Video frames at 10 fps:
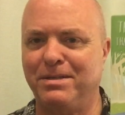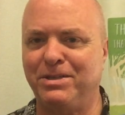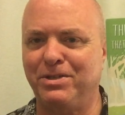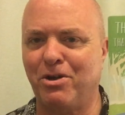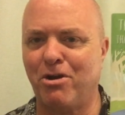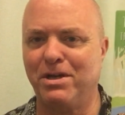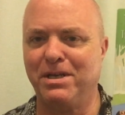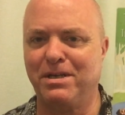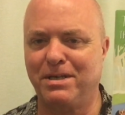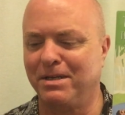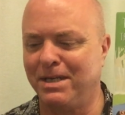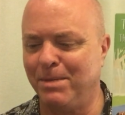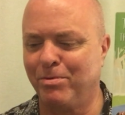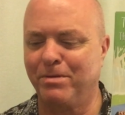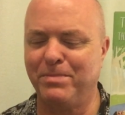could hardly
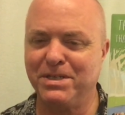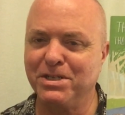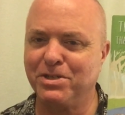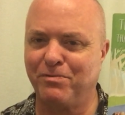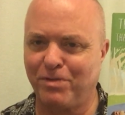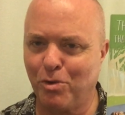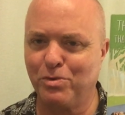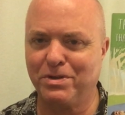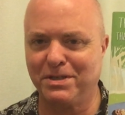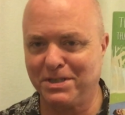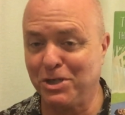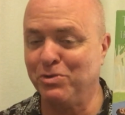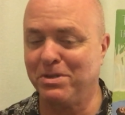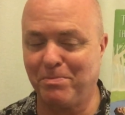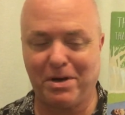keep her business afloat, excuse
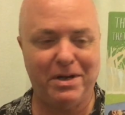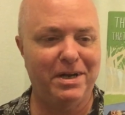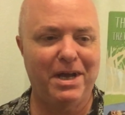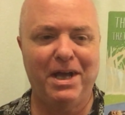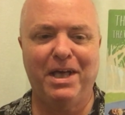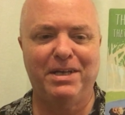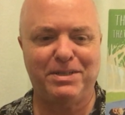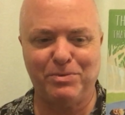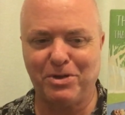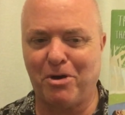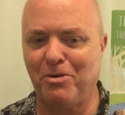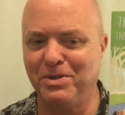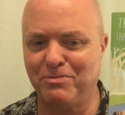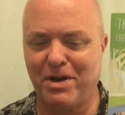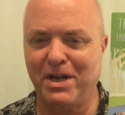the pun. She was
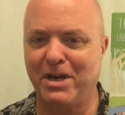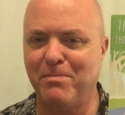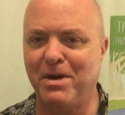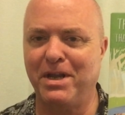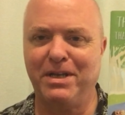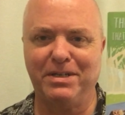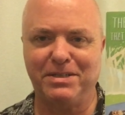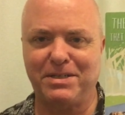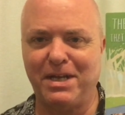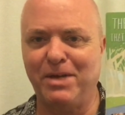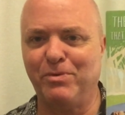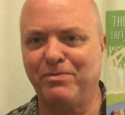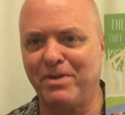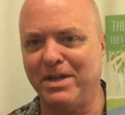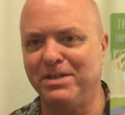always running out of money and staying with
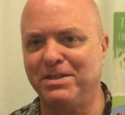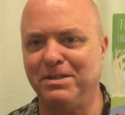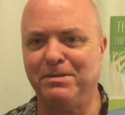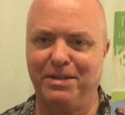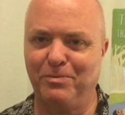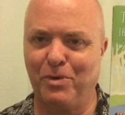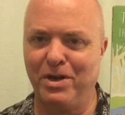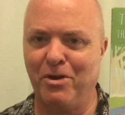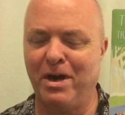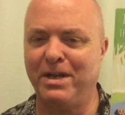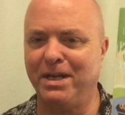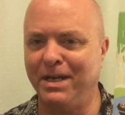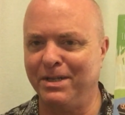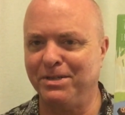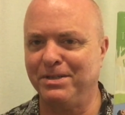friends and whatnot,
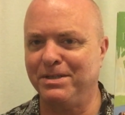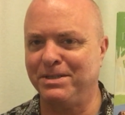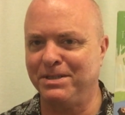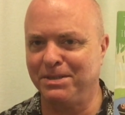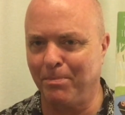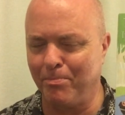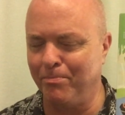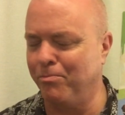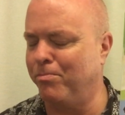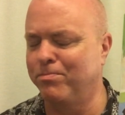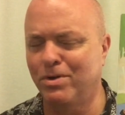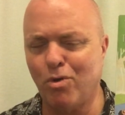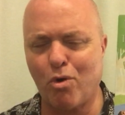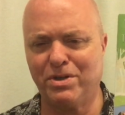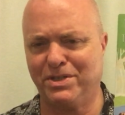and she's a
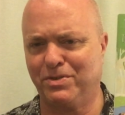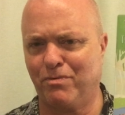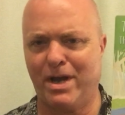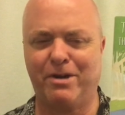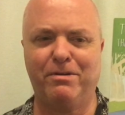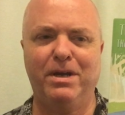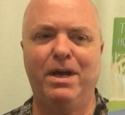gorgeous writer,